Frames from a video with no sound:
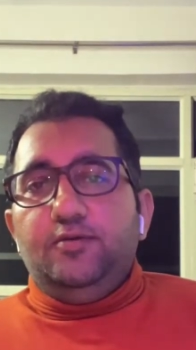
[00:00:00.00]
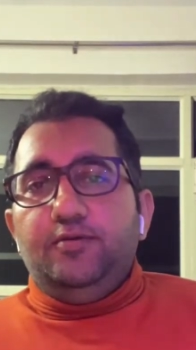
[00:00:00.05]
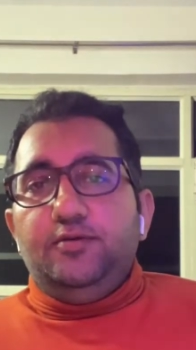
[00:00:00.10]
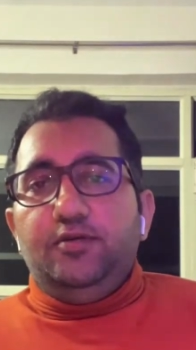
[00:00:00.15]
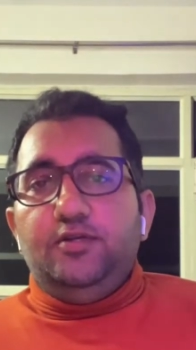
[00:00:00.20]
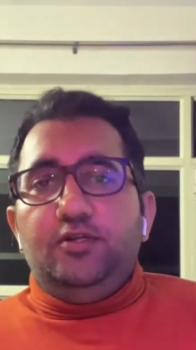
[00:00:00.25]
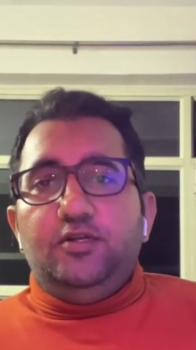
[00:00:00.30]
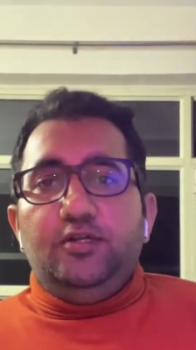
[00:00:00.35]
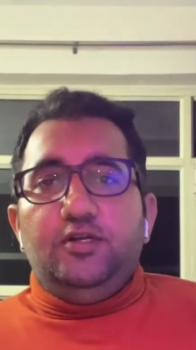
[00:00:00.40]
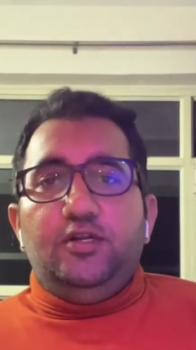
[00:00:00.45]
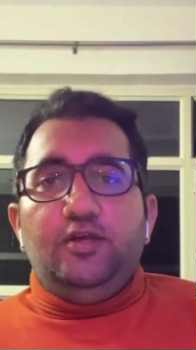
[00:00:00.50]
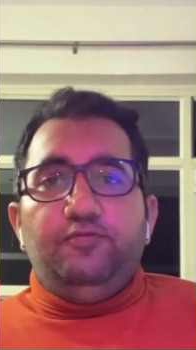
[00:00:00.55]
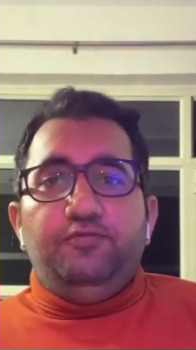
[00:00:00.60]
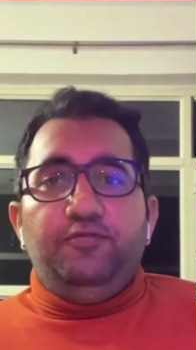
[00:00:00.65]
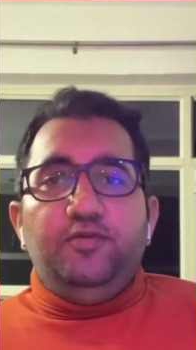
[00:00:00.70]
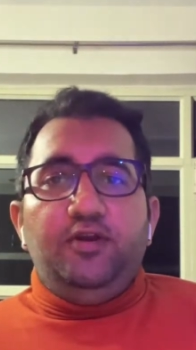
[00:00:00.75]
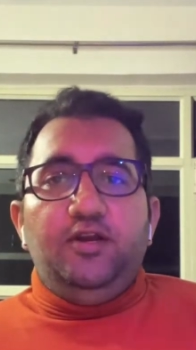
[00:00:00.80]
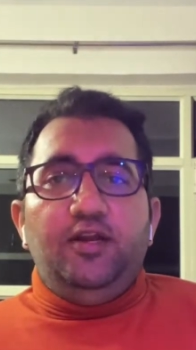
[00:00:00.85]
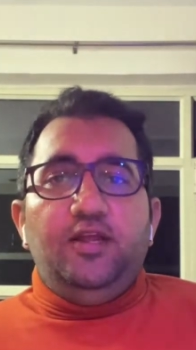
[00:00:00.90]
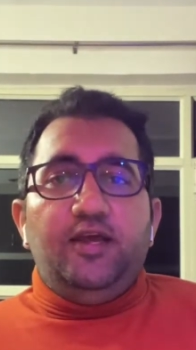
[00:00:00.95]
it, it
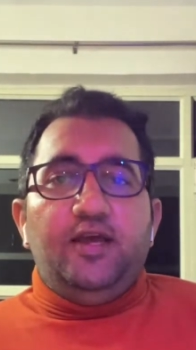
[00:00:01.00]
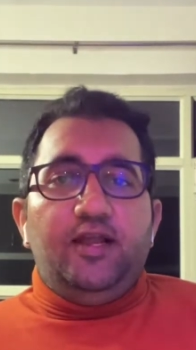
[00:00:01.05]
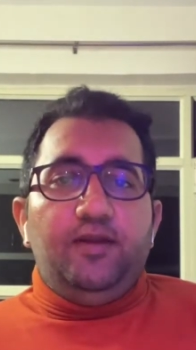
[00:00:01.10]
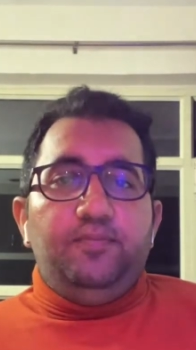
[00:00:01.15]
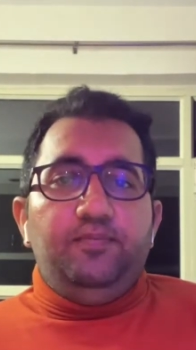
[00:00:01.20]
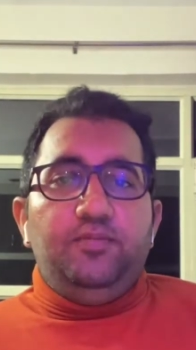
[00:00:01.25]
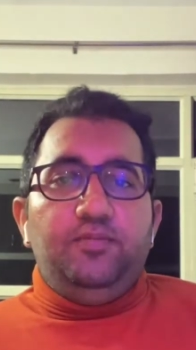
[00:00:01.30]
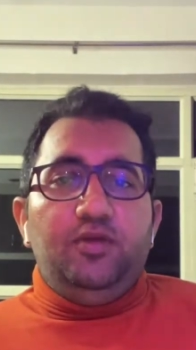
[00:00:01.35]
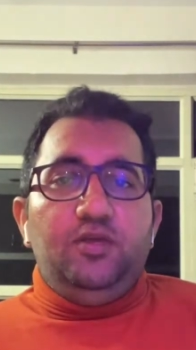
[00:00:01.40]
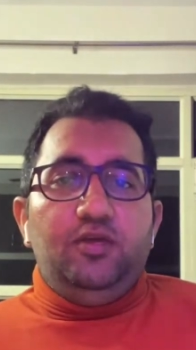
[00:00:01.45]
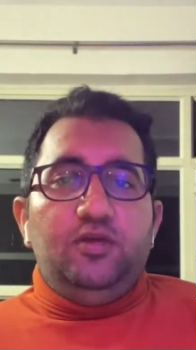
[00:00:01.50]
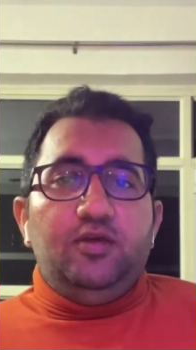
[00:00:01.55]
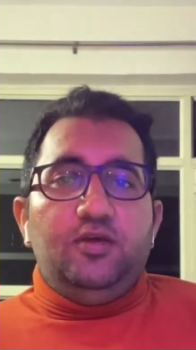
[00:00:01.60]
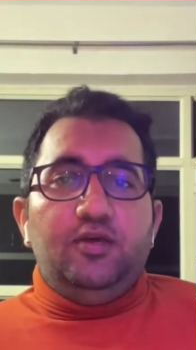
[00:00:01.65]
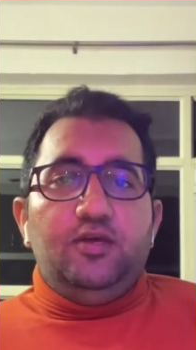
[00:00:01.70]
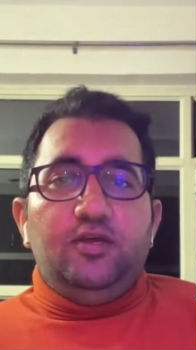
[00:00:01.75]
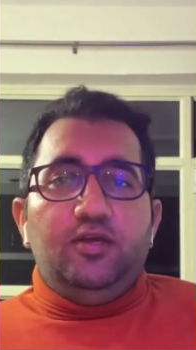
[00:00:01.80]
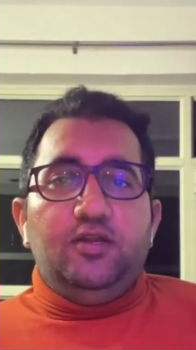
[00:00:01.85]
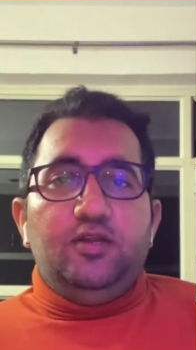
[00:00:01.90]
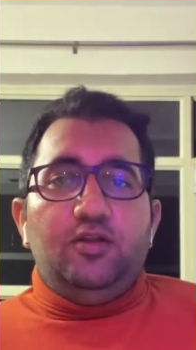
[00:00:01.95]
definitely helped me
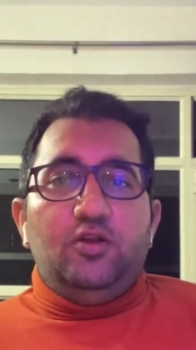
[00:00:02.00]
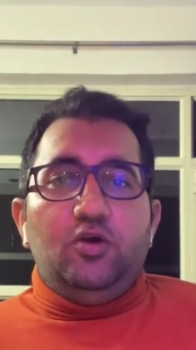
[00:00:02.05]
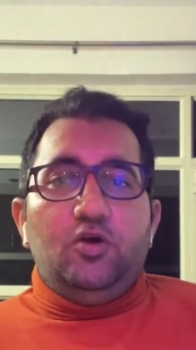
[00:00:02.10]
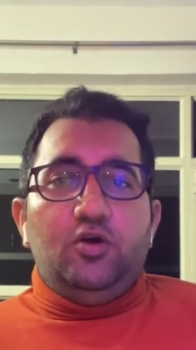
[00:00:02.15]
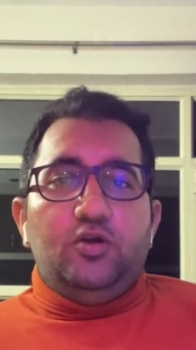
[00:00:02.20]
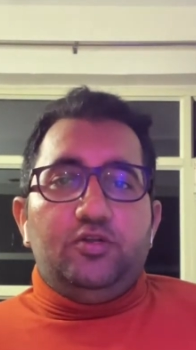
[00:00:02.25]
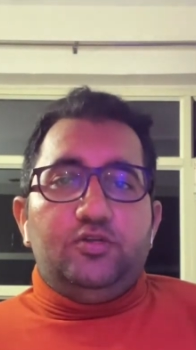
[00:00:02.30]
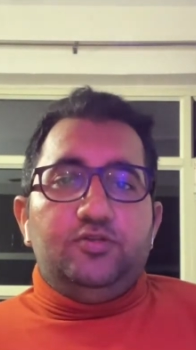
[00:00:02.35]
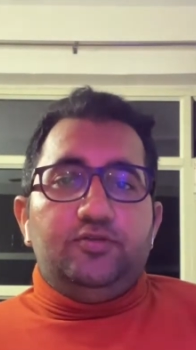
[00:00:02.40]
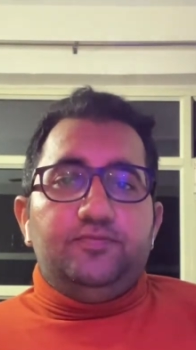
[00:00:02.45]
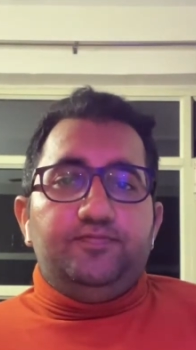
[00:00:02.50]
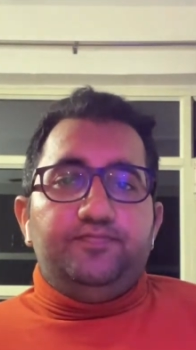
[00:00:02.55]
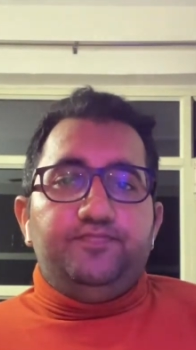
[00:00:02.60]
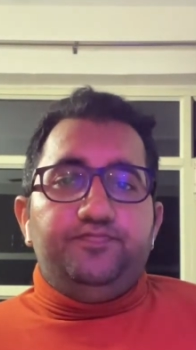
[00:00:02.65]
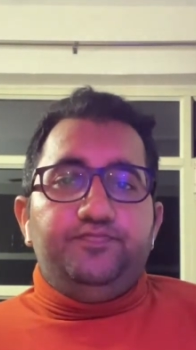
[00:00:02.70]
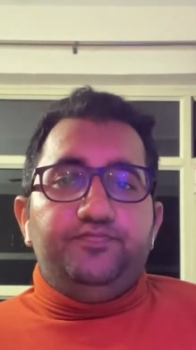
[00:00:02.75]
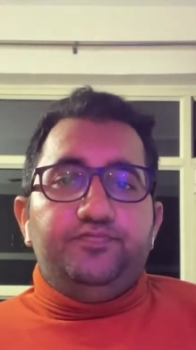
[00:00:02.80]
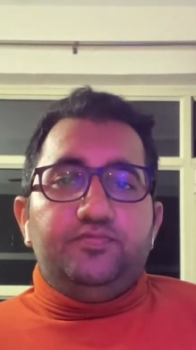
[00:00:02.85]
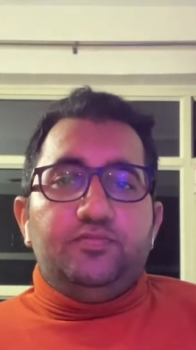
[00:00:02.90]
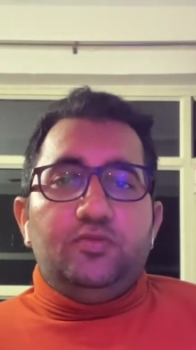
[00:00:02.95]
a lot
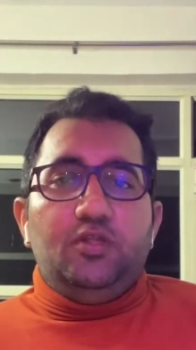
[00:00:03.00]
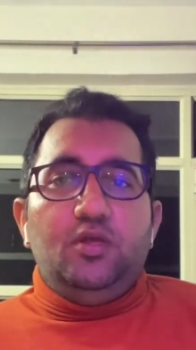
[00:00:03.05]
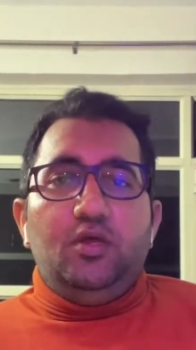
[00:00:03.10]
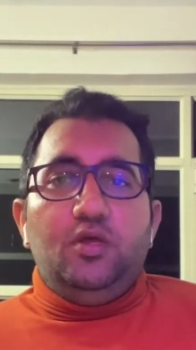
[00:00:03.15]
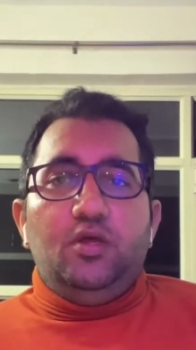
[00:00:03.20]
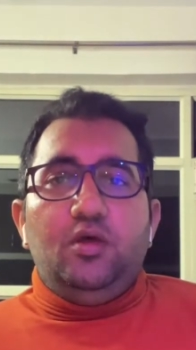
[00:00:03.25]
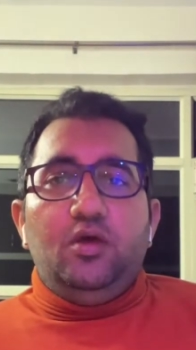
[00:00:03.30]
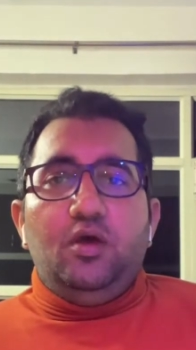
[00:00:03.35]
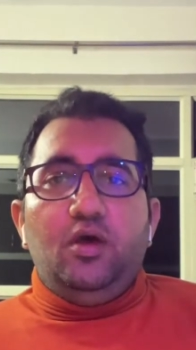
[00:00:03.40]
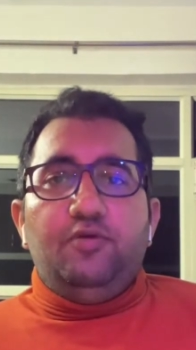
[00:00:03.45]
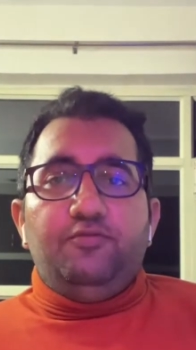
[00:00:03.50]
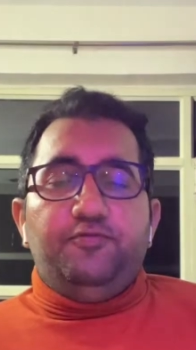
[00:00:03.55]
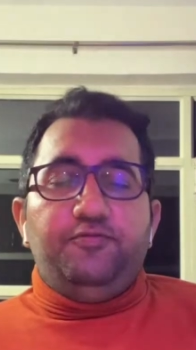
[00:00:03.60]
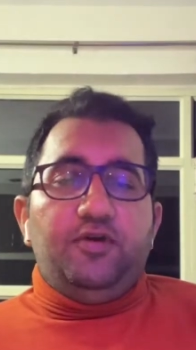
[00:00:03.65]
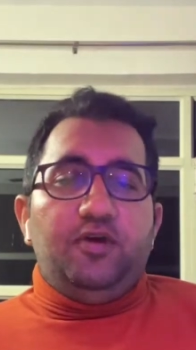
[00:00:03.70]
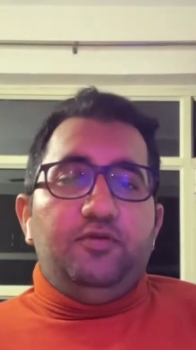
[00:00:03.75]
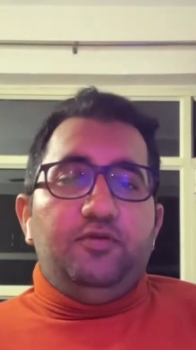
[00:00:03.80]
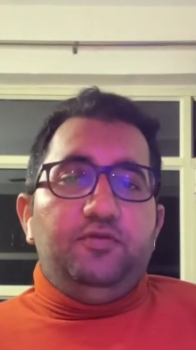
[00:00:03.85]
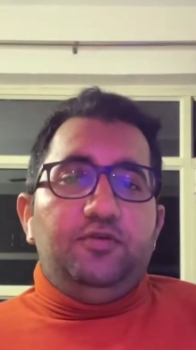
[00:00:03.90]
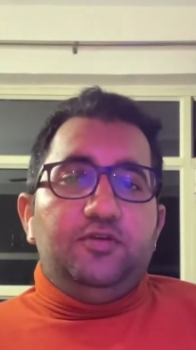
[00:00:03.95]
of
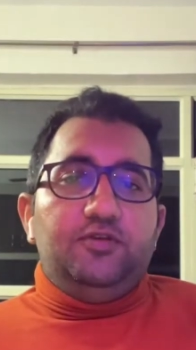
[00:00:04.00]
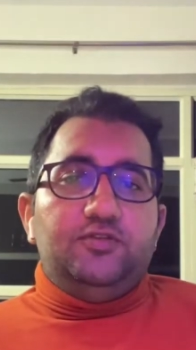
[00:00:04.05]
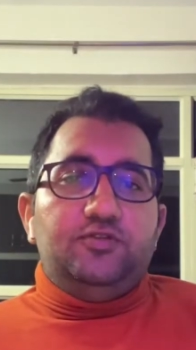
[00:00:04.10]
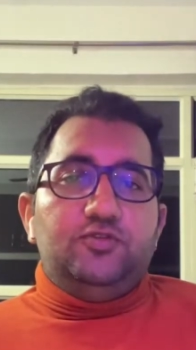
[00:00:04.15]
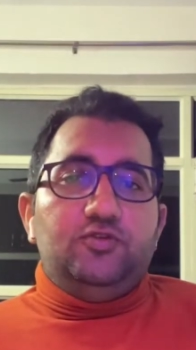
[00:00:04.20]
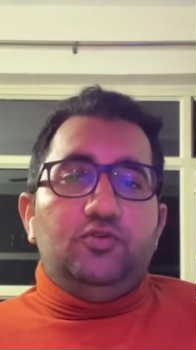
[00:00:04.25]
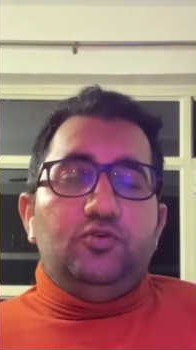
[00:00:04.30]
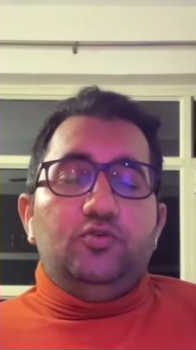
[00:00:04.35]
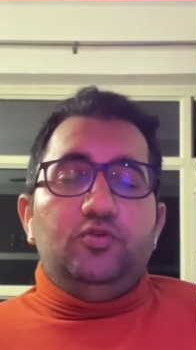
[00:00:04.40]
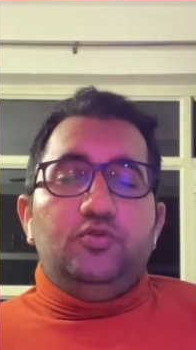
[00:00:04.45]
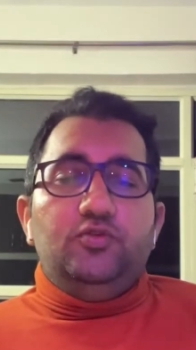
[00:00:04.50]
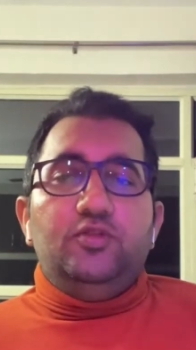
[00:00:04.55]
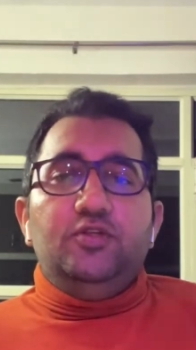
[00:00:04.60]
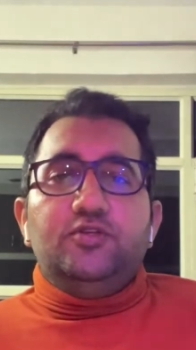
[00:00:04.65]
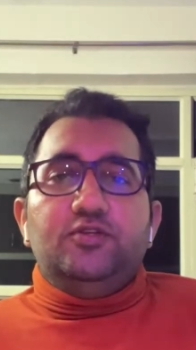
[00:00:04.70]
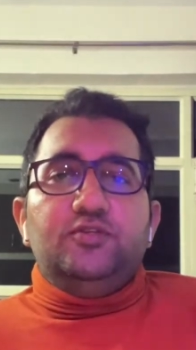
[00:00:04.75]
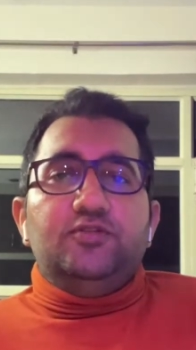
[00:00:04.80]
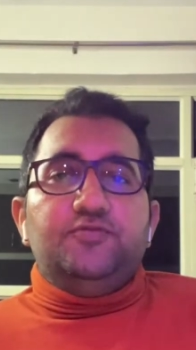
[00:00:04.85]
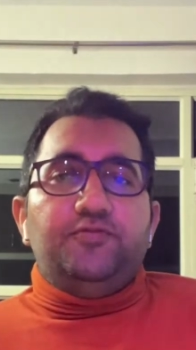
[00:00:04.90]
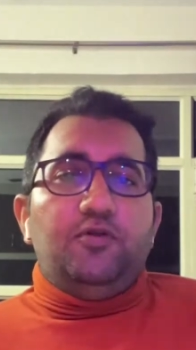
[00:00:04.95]
five years so this
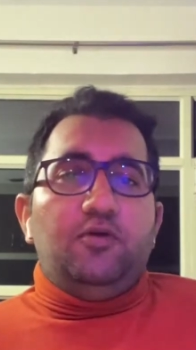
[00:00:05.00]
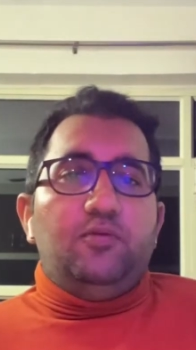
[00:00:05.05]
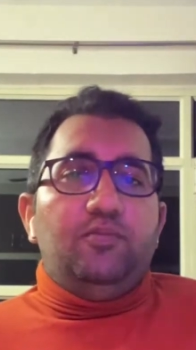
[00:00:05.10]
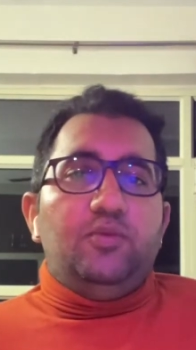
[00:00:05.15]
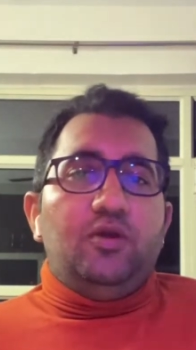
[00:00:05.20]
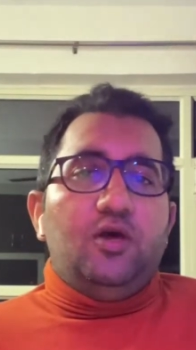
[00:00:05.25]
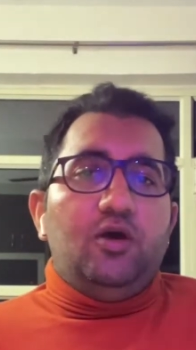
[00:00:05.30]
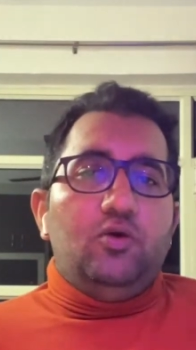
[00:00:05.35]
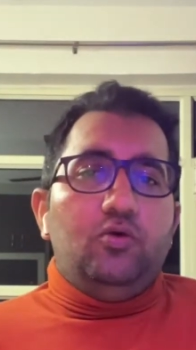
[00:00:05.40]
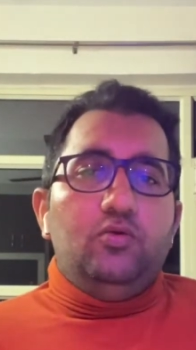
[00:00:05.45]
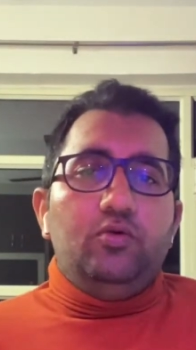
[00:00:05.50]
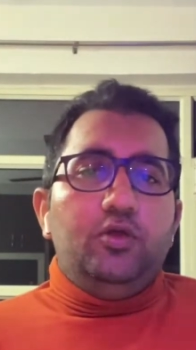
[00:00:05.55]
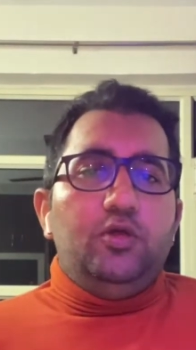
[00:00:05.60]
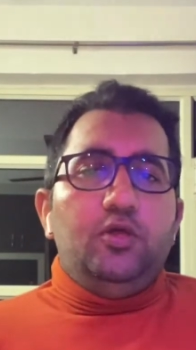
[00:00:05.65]
is from now